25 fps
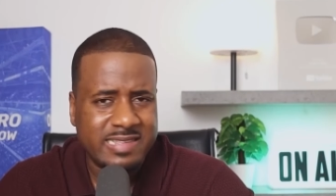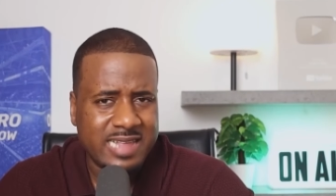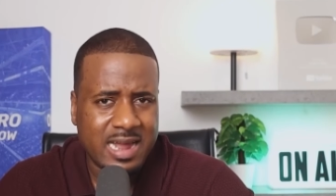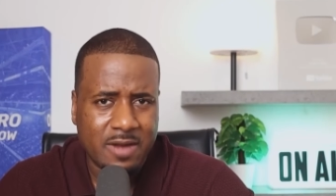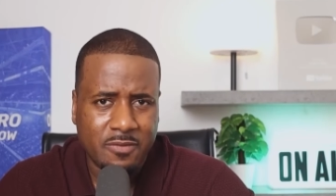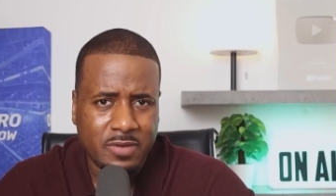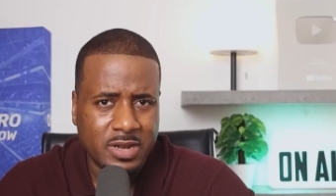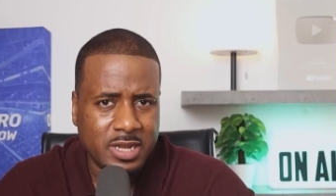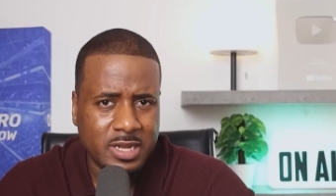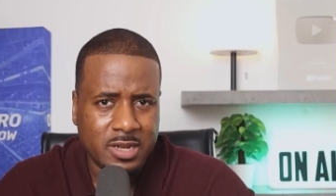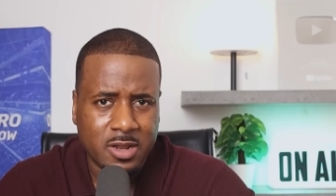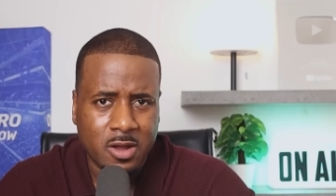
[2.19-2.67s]
It's
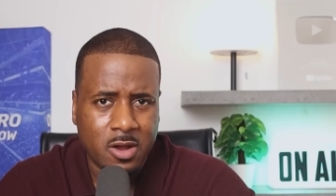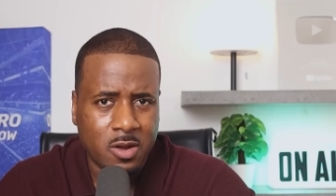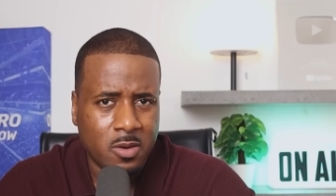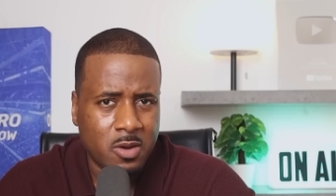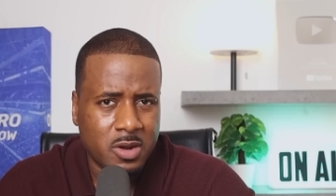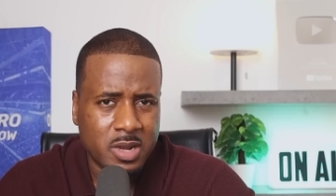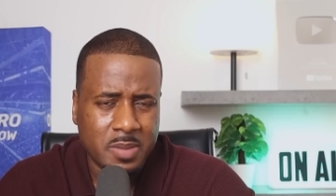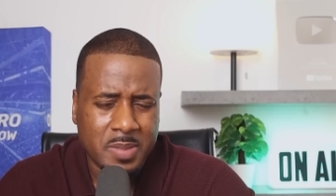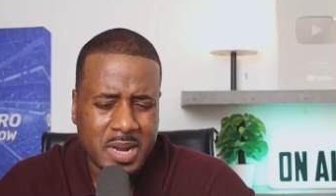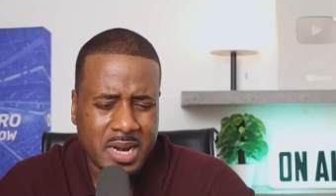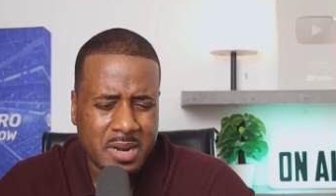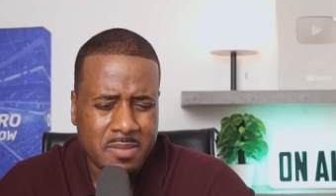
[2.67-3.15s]
not really long,
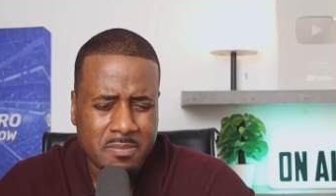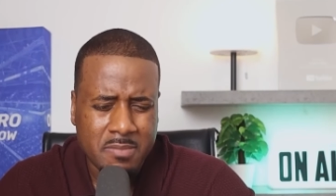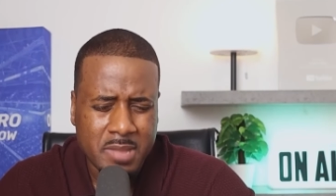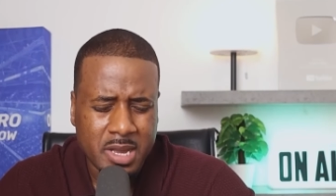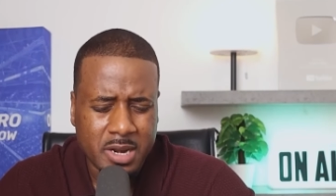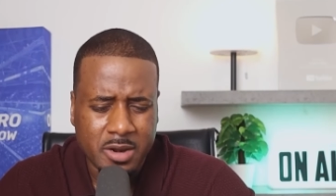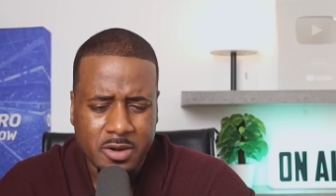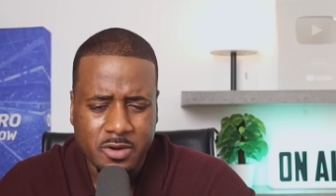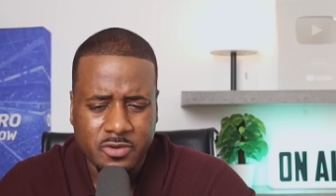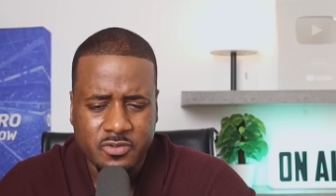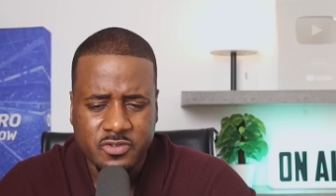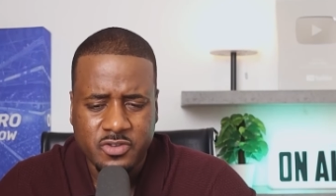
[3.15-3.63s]
only about a
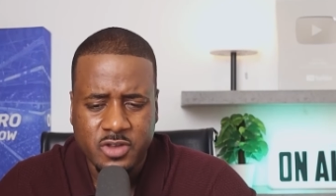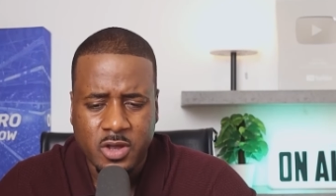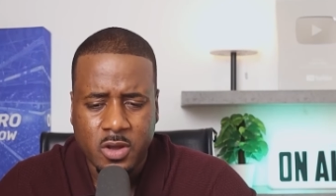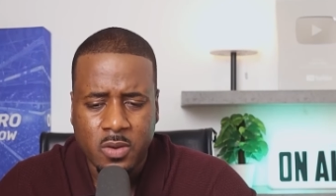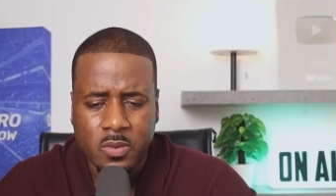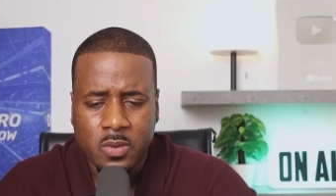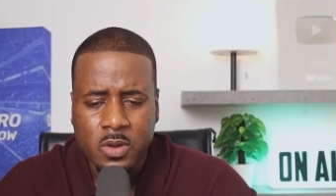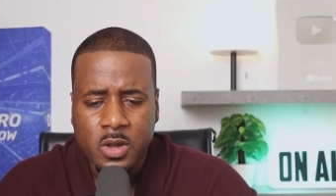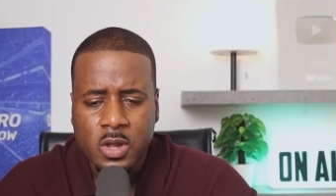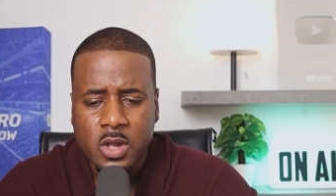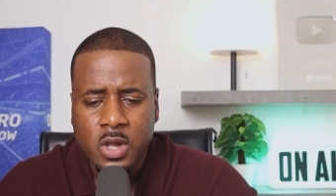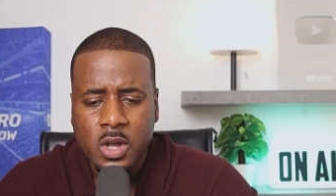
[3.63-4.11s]
minute or
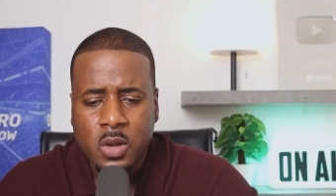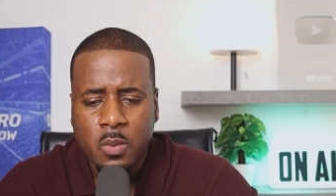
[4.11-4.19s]
so.